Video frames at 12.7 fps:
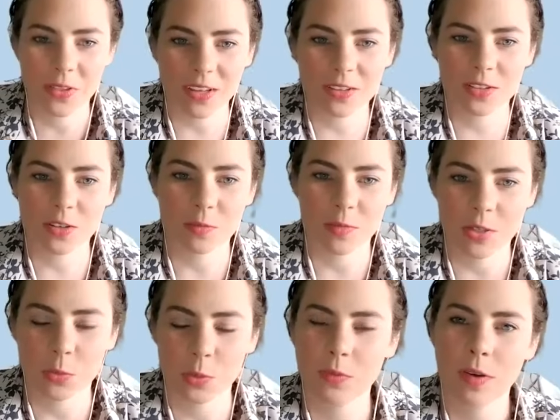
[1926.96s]
Well, thank you so
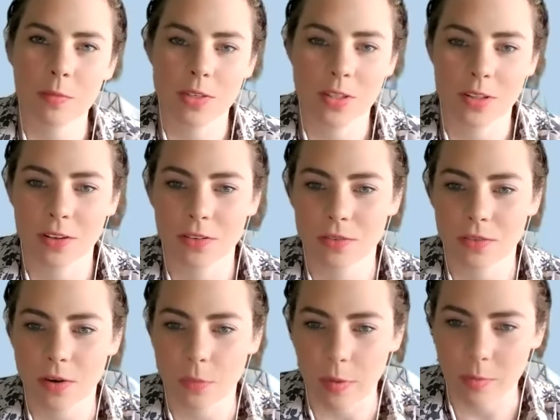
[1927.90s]
much. We've come to the close
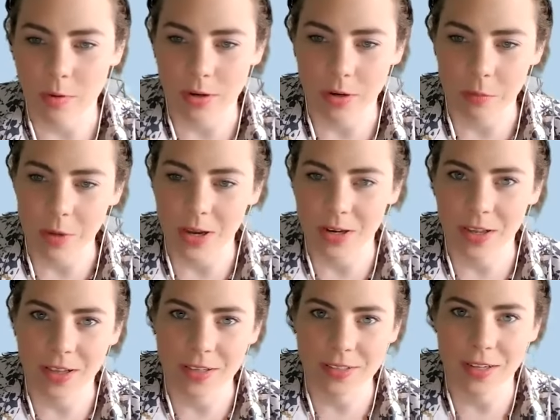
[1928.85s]
of our webinar and
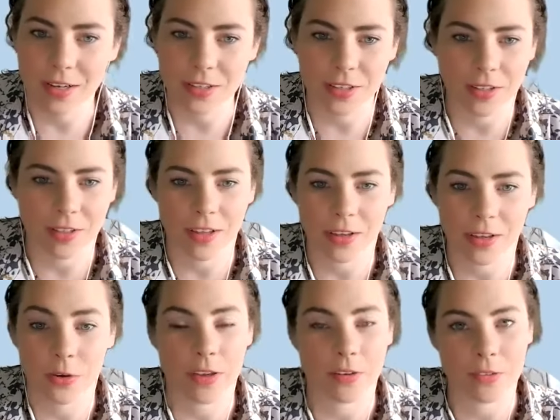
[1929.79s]
podcast. Ashley,
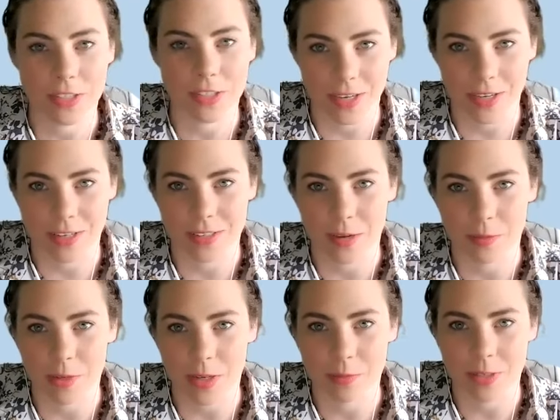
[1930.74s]
thank you again for taking
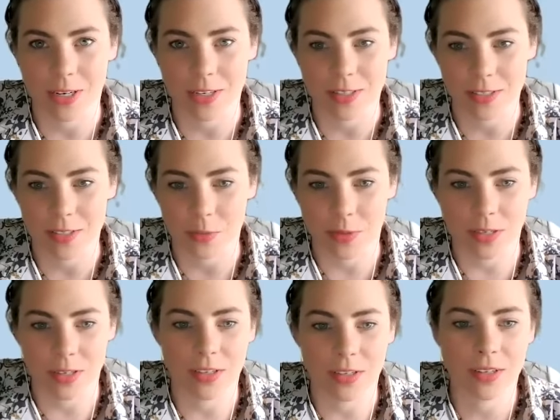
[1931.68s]
time to update us this
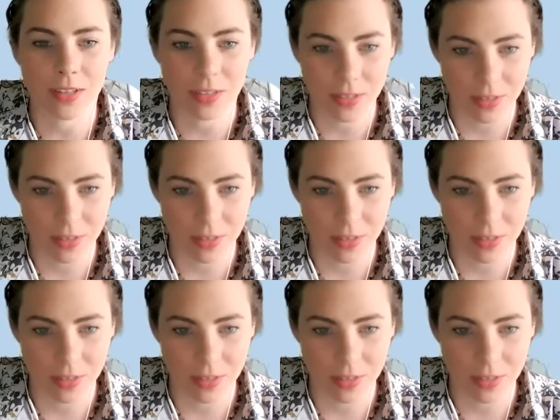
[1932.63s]
week.